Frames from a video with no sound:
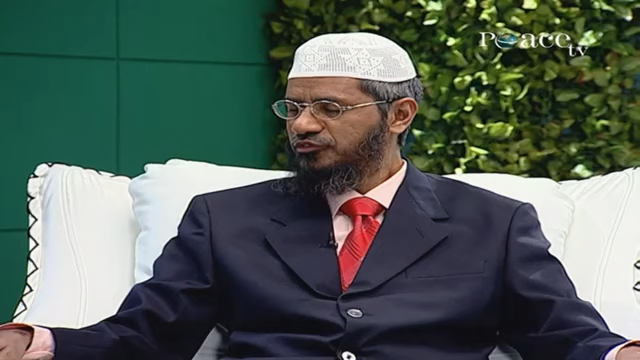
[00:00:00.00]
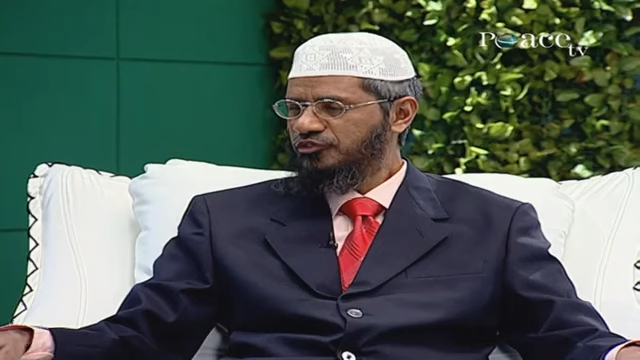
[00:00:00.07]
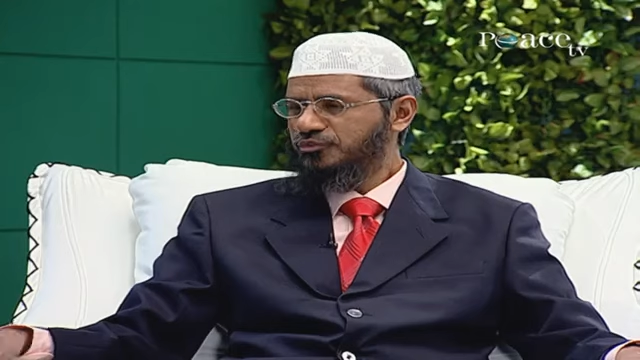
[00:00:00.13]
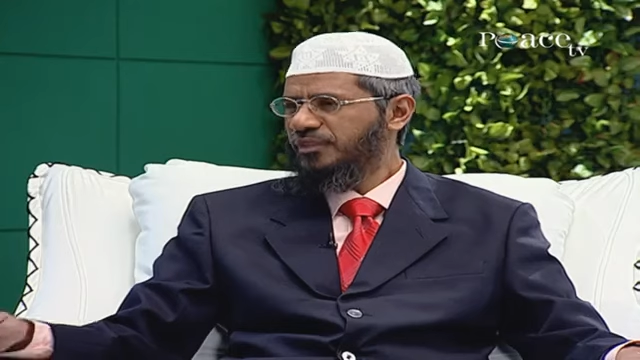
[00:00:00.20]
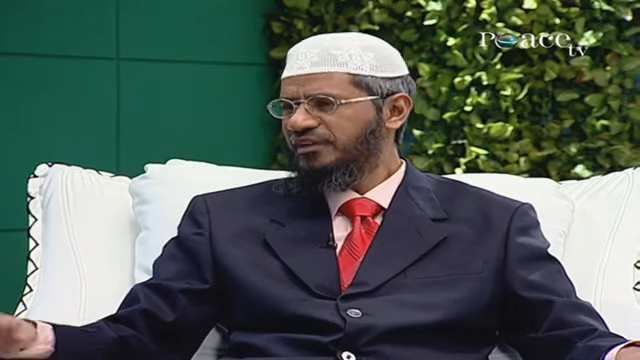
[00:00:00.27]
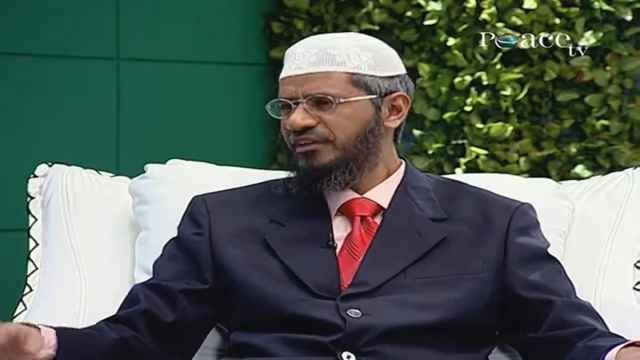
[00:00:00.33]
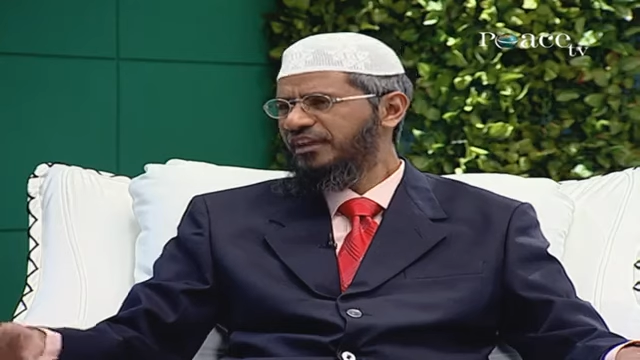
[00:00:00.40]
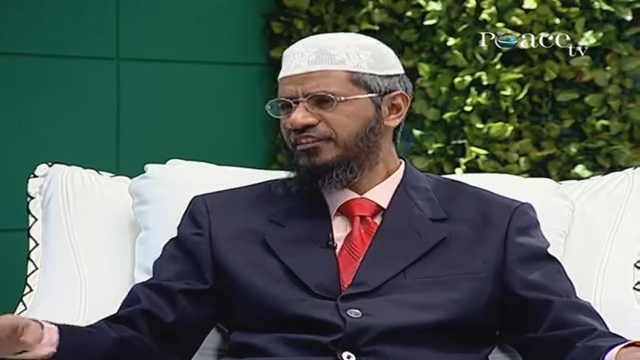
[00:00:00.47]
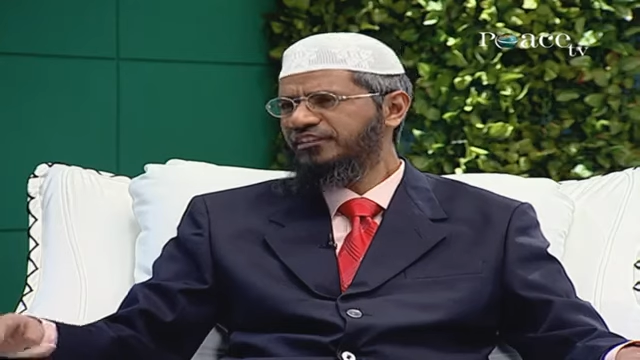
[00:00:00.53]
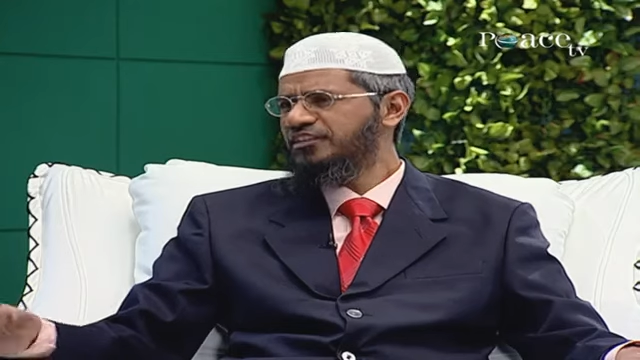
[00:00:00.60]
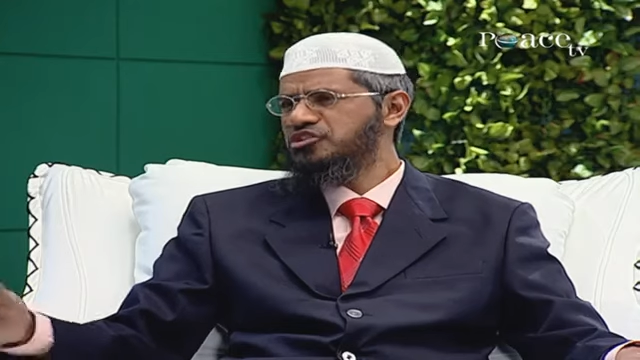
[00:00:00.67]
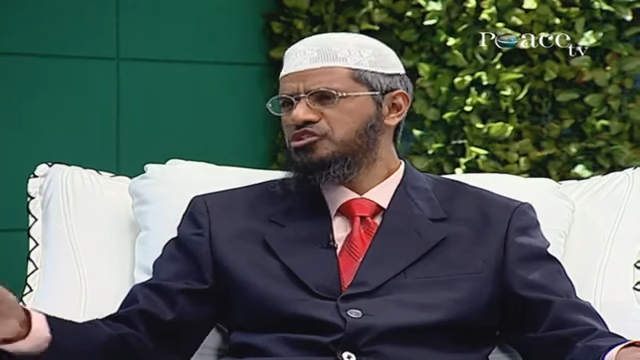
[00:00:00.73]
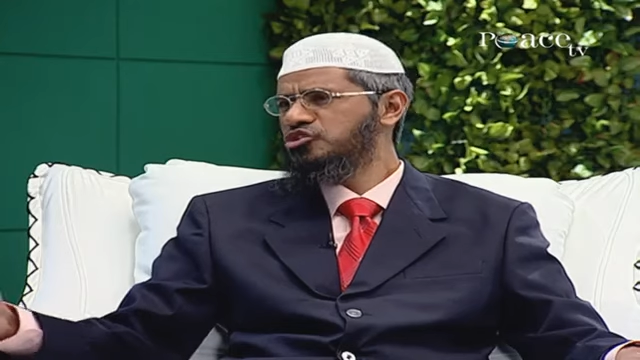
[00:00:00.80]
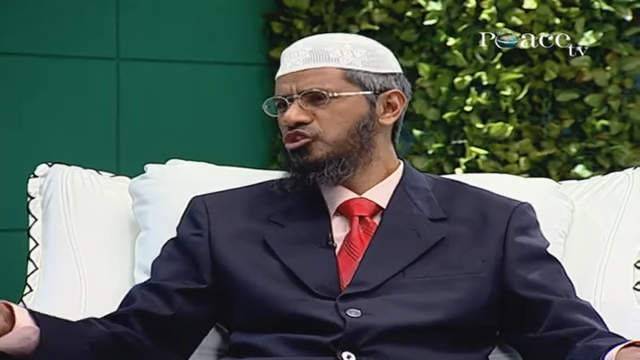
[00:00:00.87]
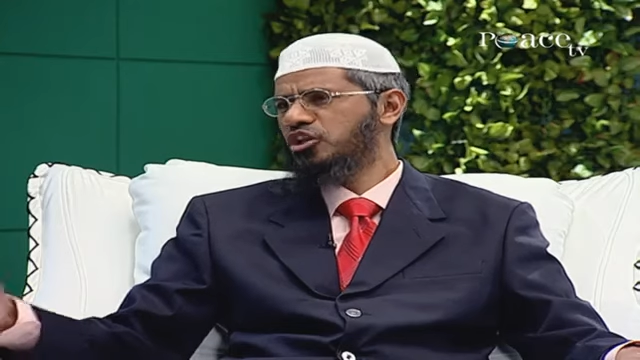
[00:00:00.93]
So, but naturally
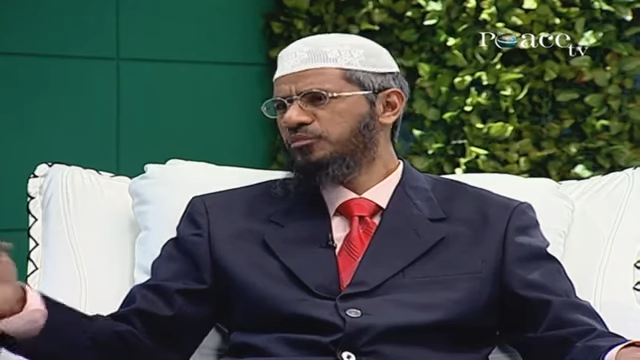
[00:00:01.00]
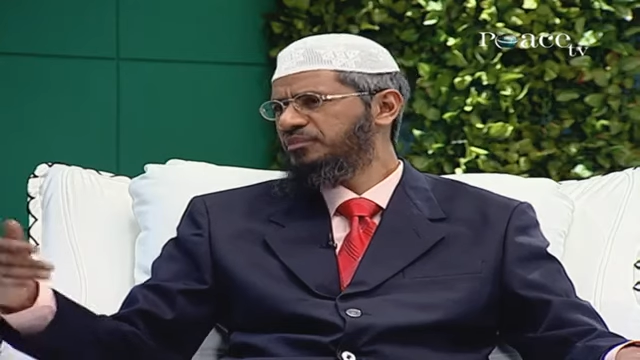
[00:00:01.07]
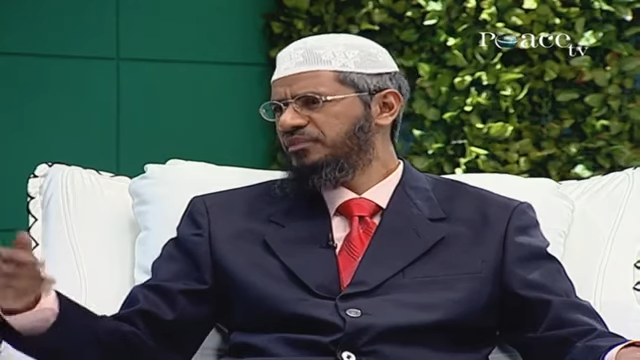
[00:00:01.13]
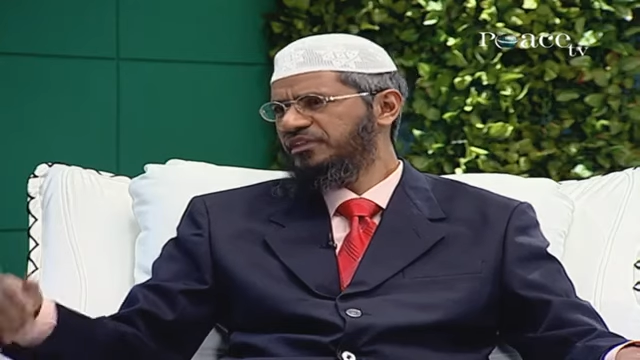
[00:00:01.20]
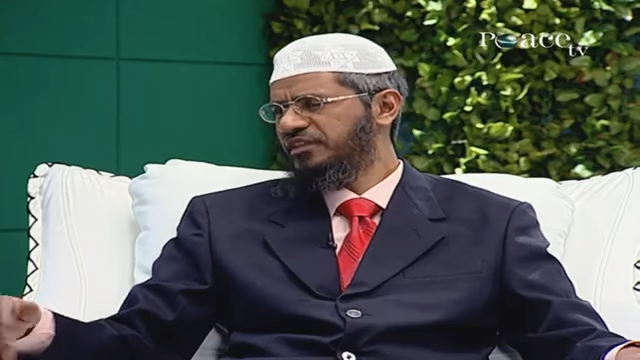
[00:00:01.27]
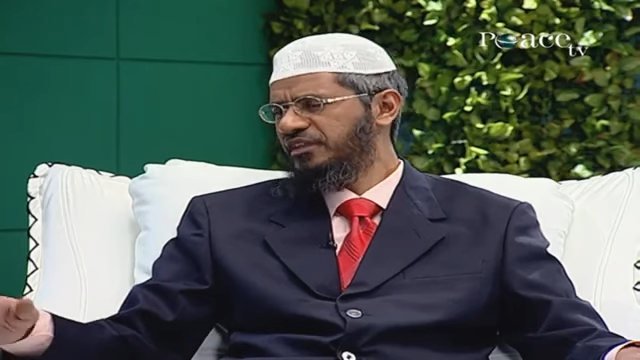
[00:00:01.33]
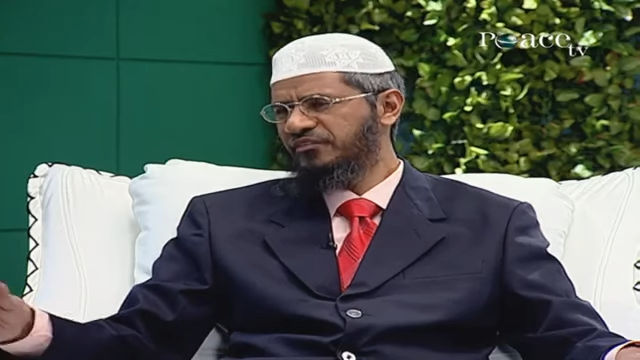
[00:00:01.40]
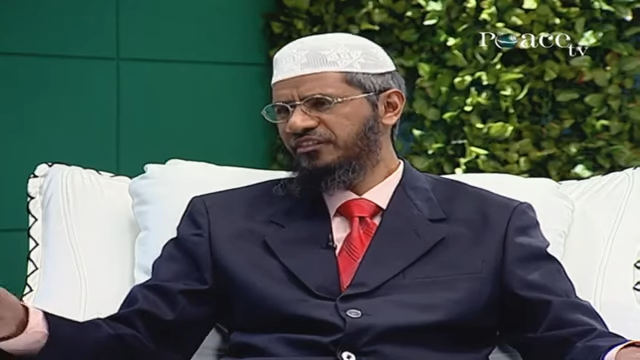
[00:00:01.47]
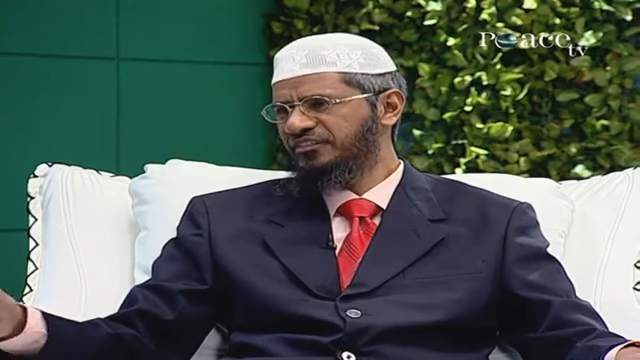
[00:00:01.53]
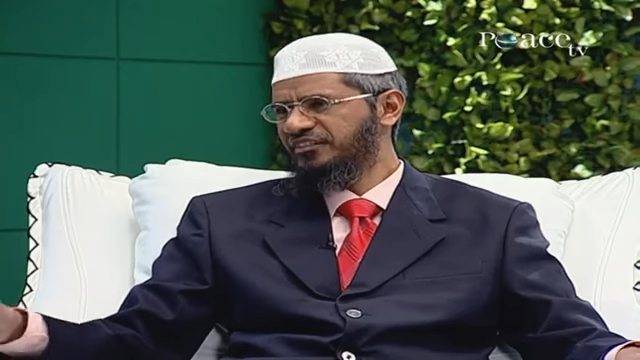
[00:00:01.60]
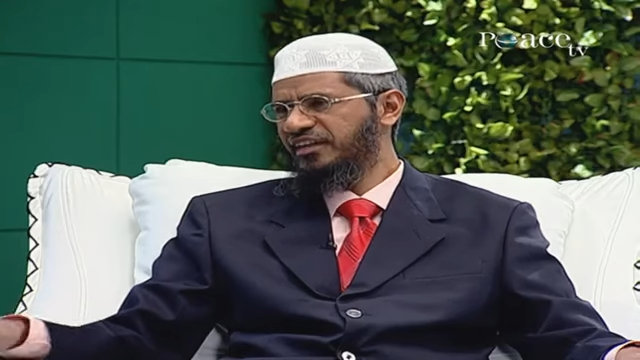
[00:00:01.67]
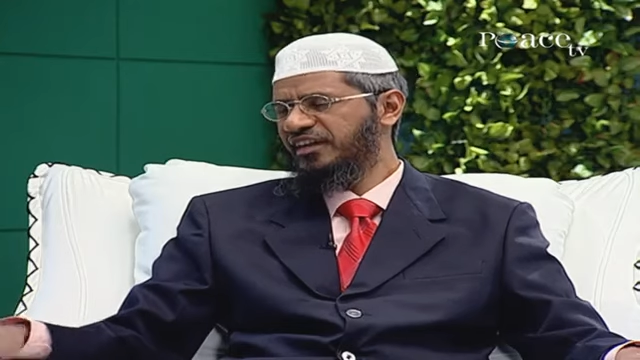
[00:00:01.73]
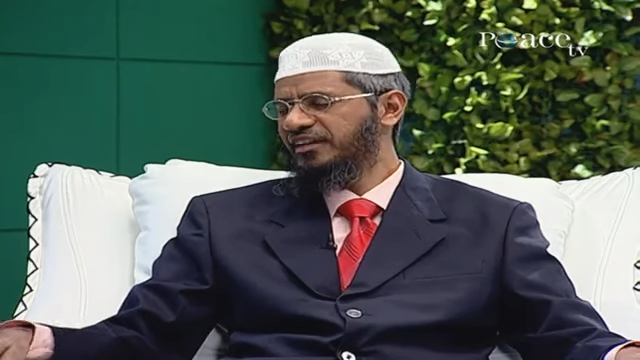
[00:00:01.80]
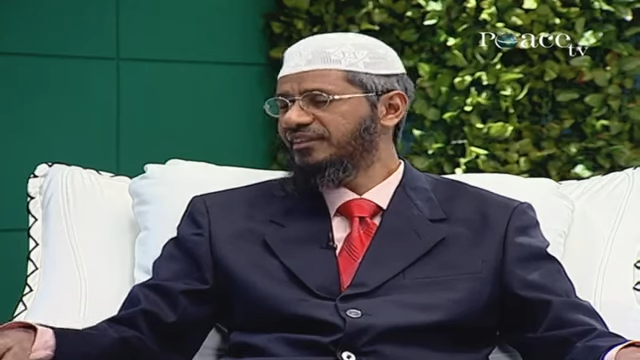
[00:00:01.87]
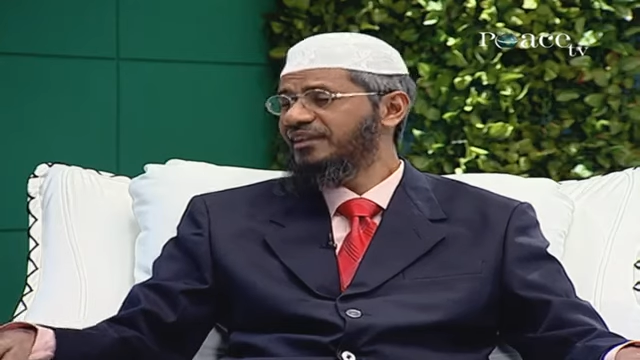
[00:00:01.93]
should not be given
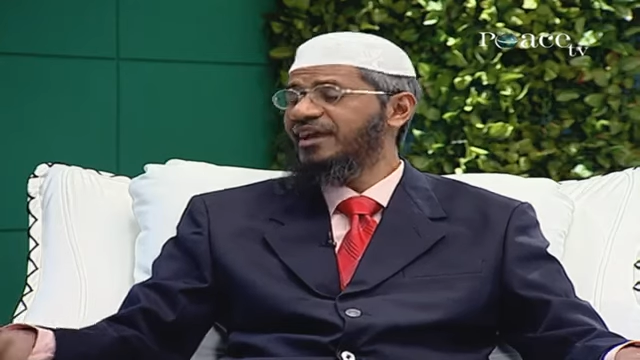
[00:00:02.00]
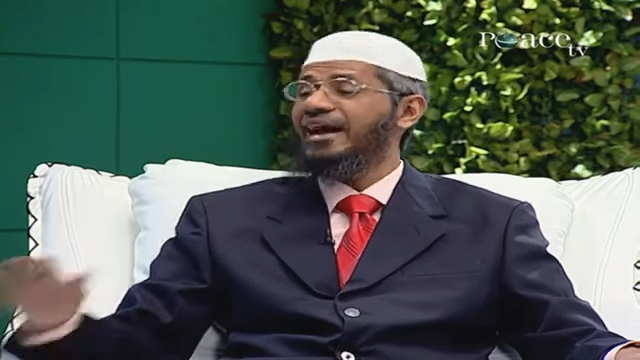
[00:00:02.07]
zakat